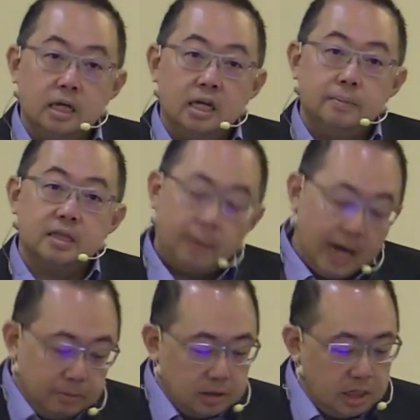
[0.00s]
But the
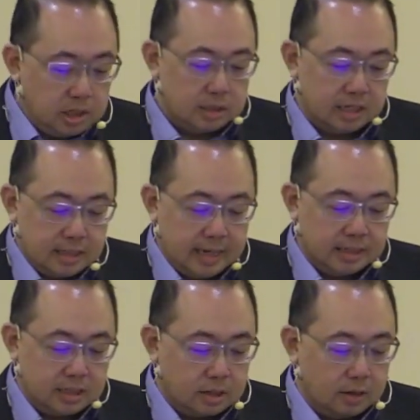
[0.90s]
Bible teaches that
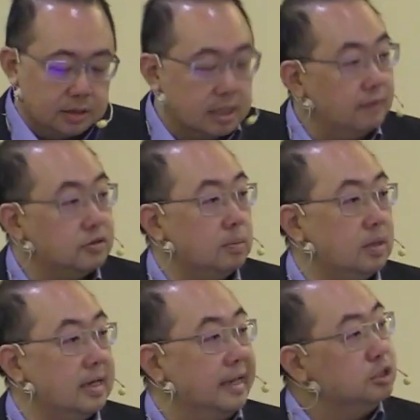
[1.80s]
sex is God's gift to
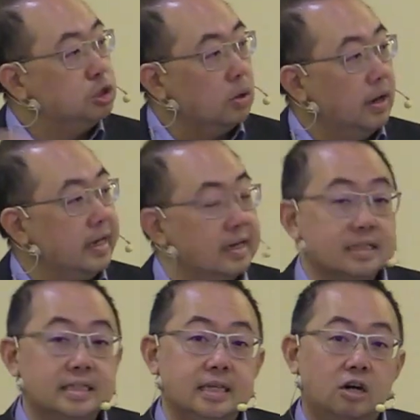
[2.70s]
be enjoyed in a
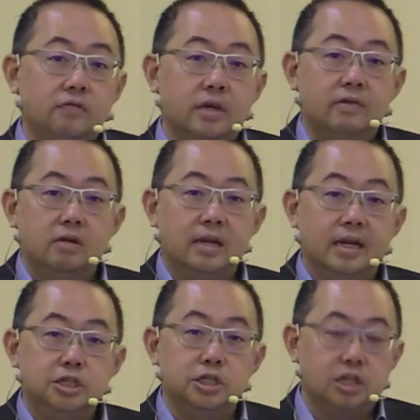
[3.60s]
self-giving
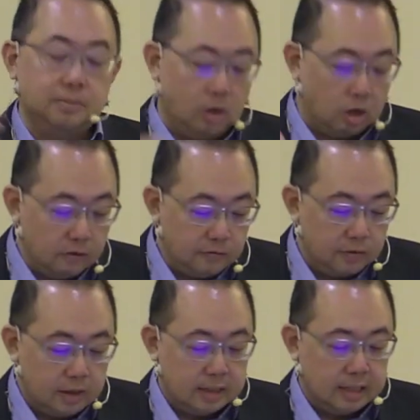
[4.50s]
relationship of
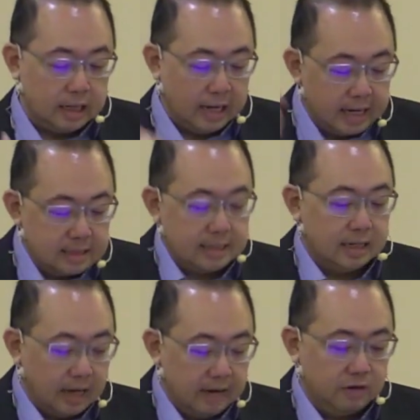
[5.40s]
lasting
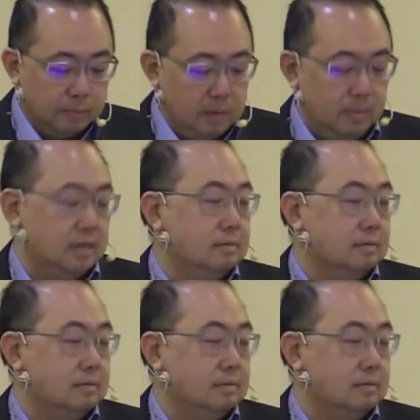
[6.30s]
life commitment.